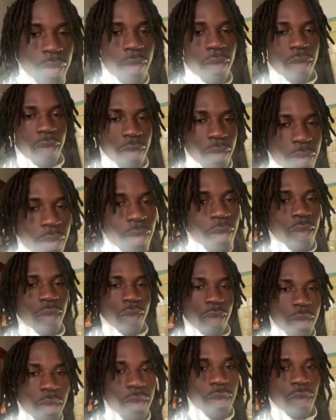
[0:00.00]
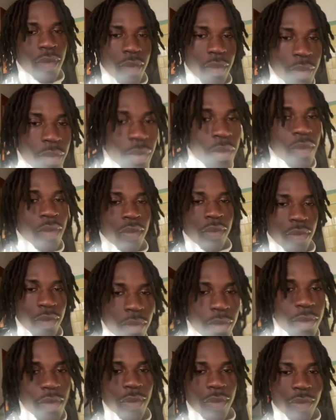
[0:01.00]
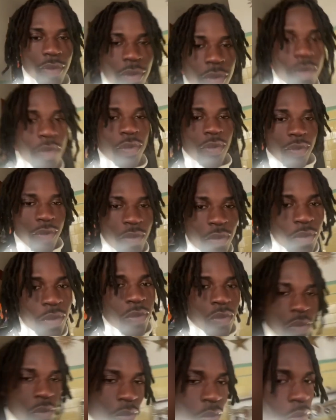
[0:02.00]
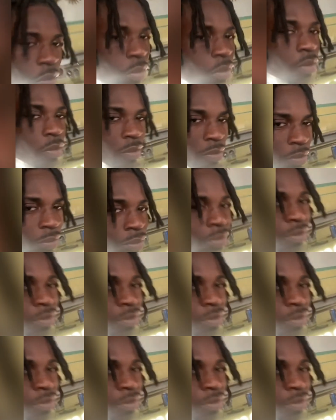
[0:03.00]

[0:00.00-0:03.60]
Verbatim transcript: Nah, nah, we ain't giving no hope. I ain't Romeo and hold,